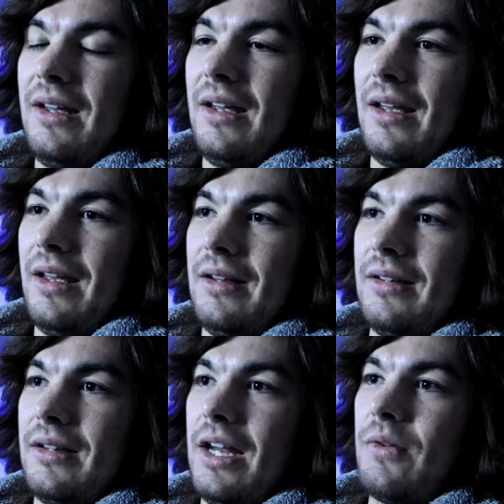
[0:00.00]

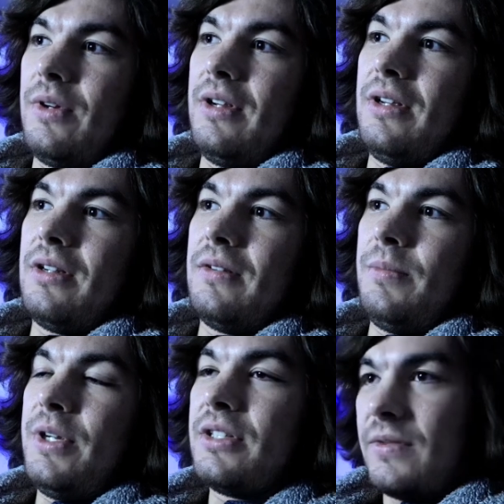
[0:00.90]
And every
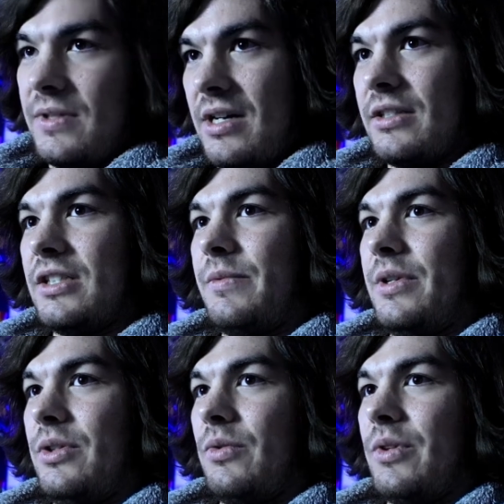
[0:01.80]
piece of content
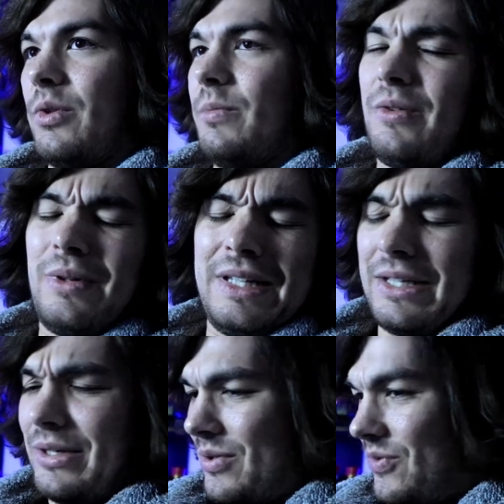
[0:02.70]
we do, whether it be really
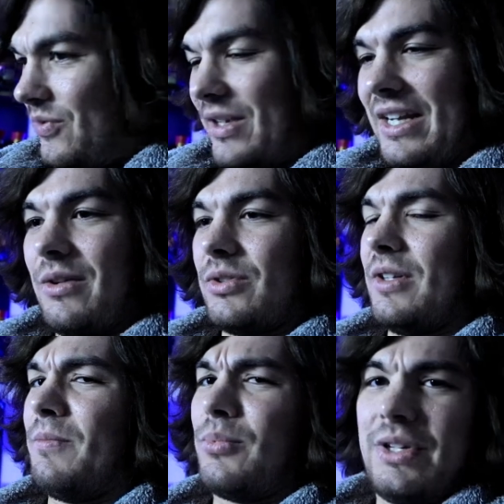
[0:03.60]
goofy or
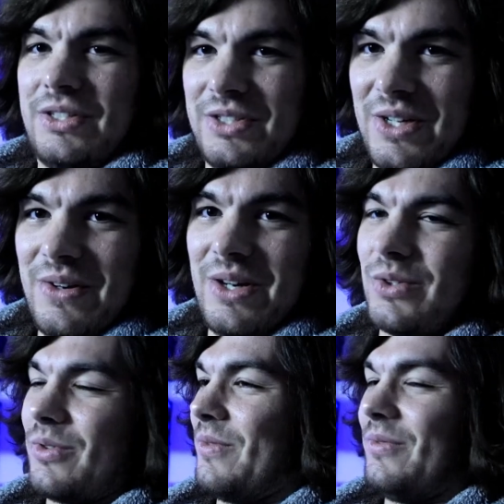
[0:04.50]
something pretty
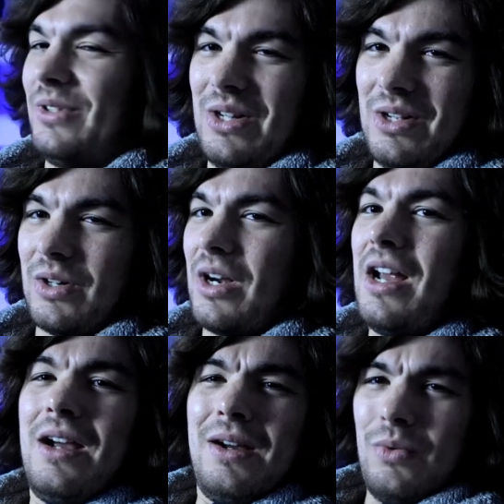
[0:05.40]
serious or a vlog or
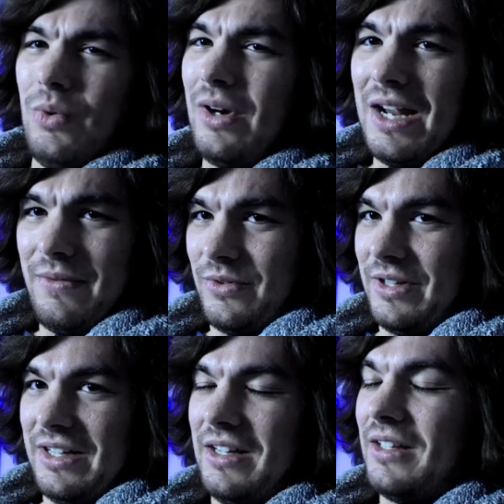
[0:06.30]
whatever
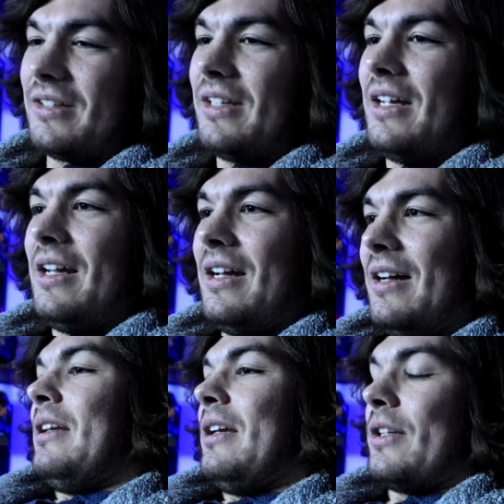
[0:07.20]
it is,
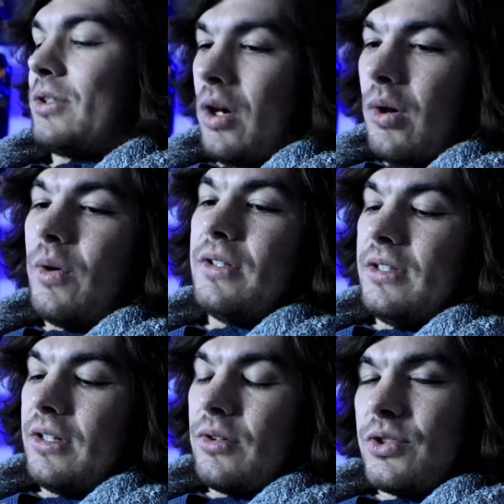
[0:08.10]
it's always
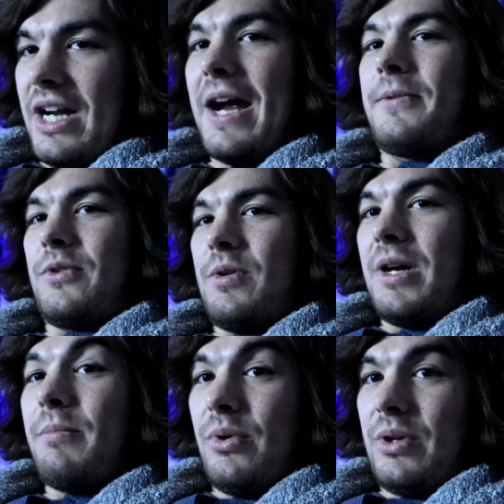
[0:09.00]
another chapter in
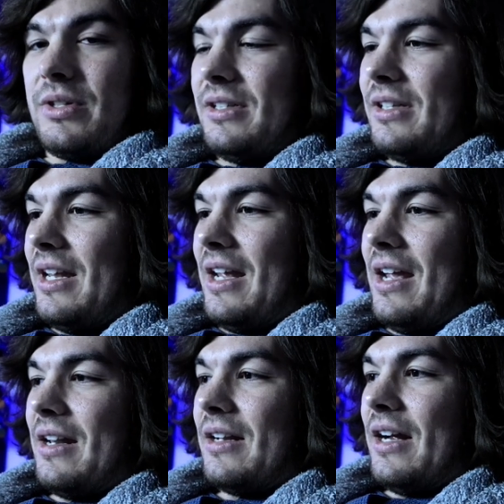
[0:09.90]
my book.
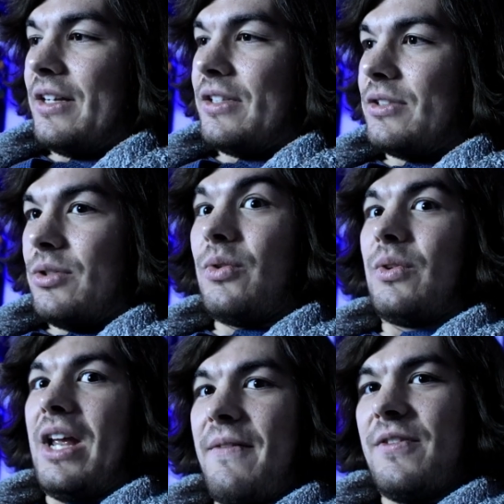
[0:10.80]
And I just
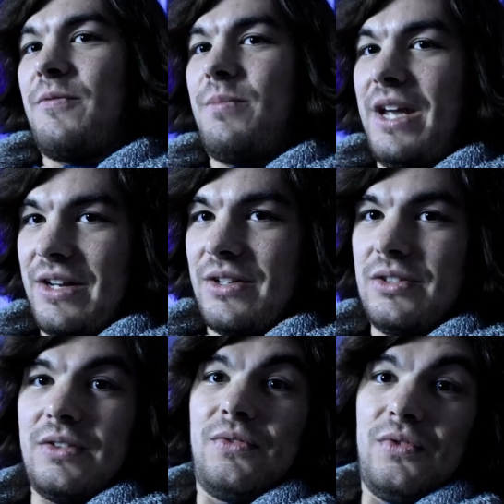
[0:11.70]
don't have enough
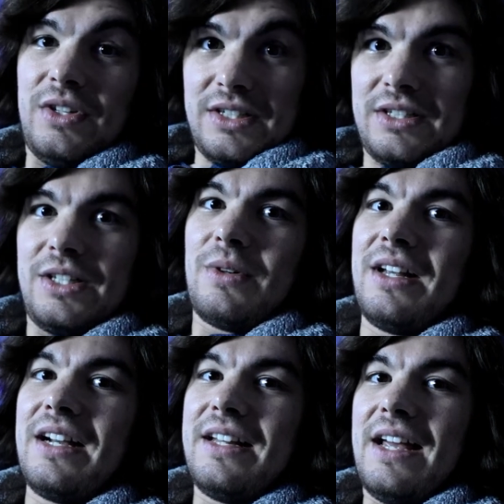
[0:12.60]
pages to physically write it